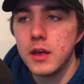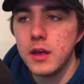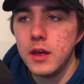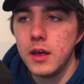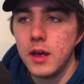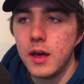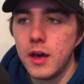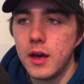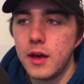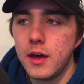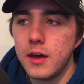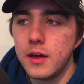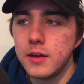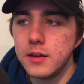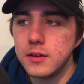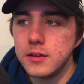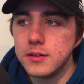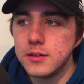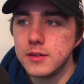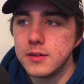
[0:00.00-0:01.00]

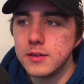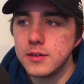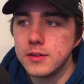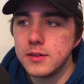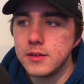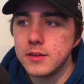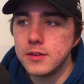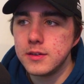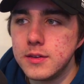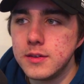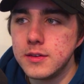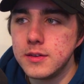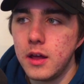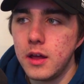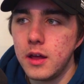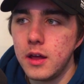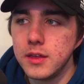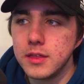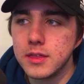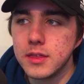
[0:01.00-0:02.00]
and I
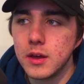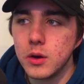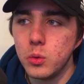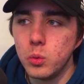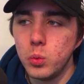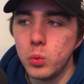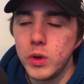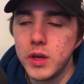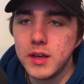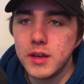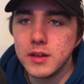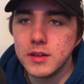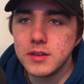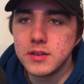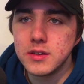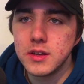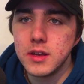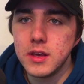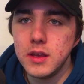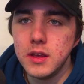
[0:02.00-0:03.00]
think that we could
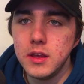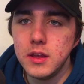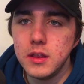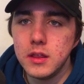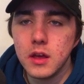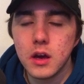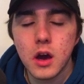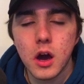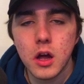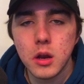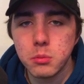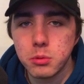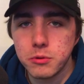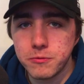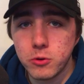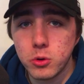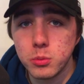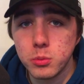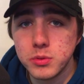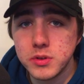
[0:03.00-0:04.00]
see the kind of
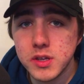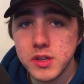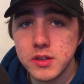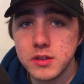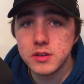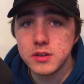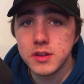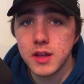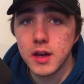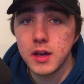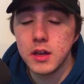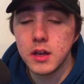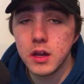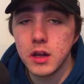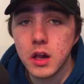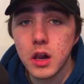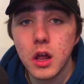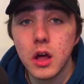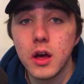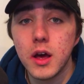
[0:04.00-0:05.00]
performances that
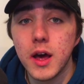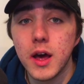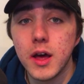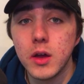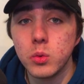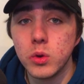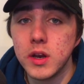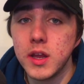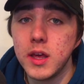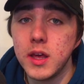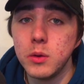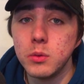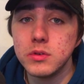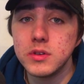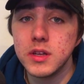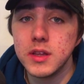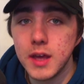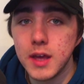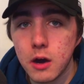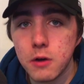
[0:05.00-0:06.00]
Leclerc had when he was in
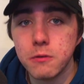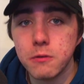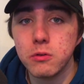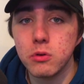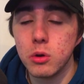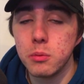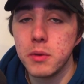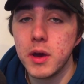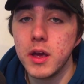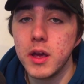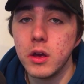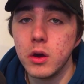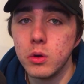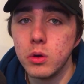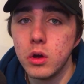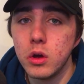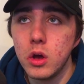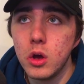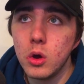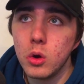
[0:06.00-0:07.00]
the Alfa Romeo
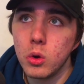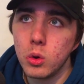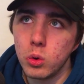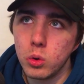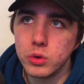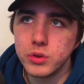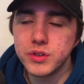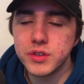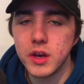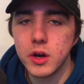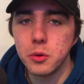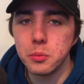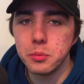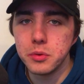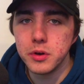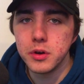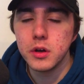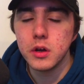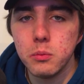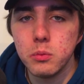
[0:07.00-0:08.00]
or Sauber,
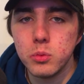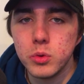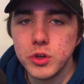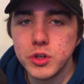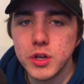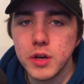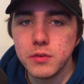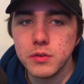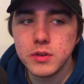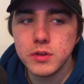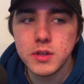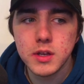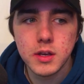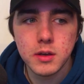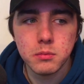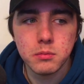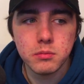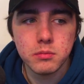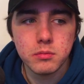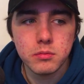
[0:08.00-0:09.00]
whichever
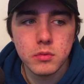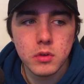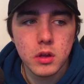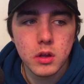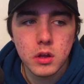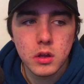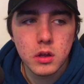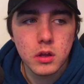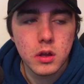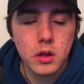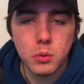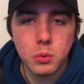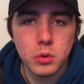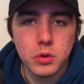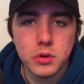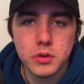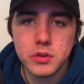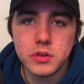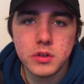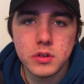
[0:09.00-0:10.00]
team it
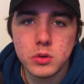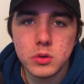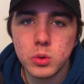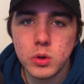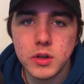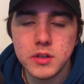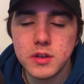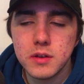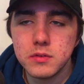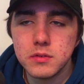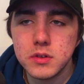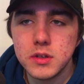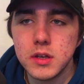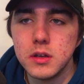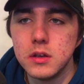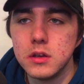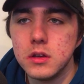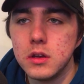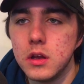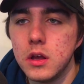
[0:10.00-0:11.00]
was in 2017.
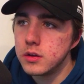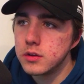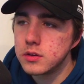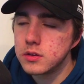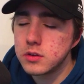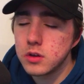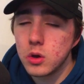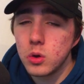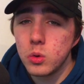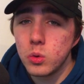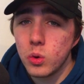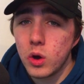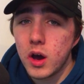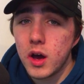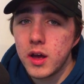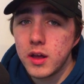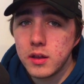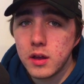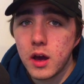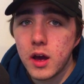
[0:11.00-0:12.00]
So
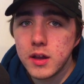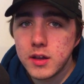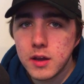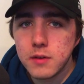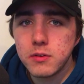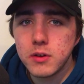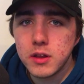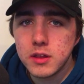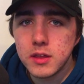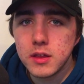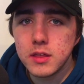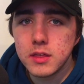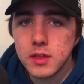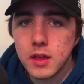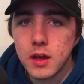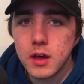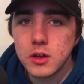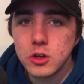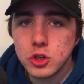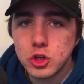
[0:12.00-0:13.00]
I definitely think
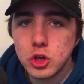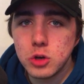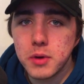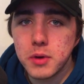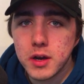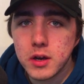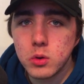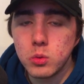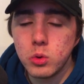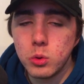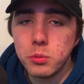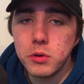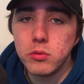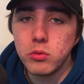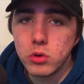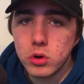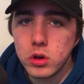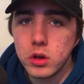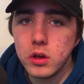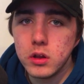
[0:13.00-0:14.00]
that Schumacher will be
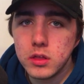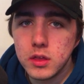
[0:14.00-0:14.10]
Rookie of the